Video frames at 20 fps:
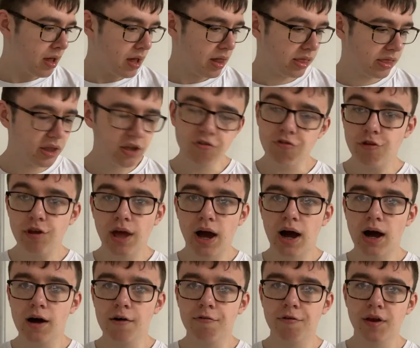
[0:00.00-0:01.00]
Literally
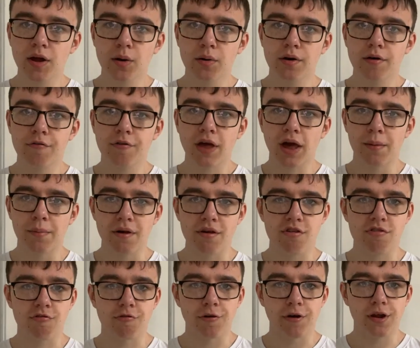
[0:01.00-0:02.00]
half an hour of
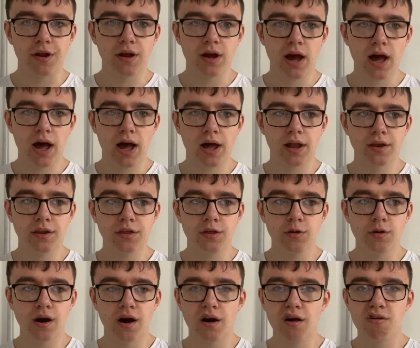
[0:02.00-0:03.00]
chemistry, and
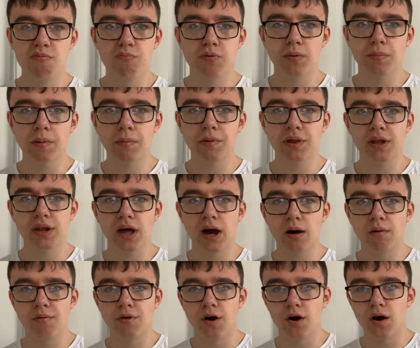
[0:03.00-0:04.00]
you guys probably
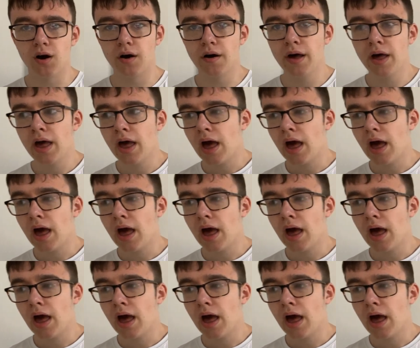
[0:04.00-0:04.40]
now know